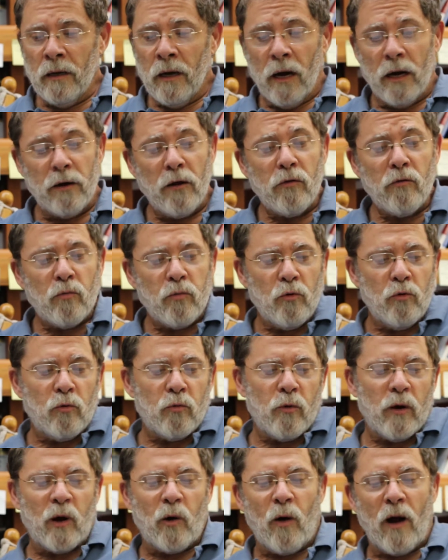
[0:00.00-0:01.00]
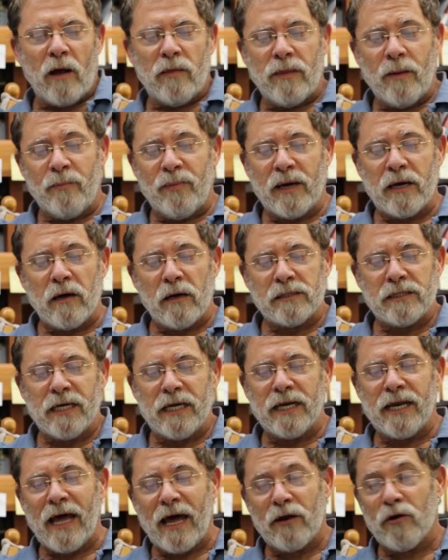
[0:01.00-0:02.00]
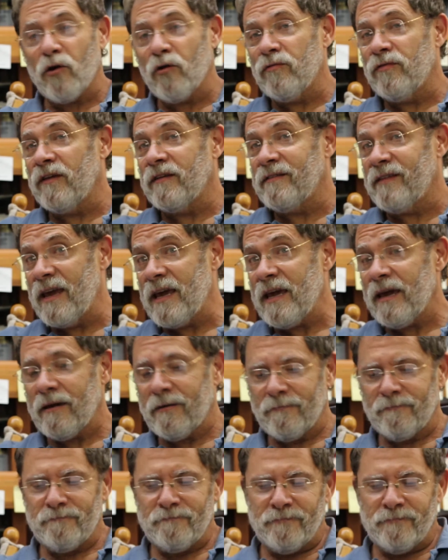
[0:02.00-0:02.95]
Another rule required that because he had not heard the tink,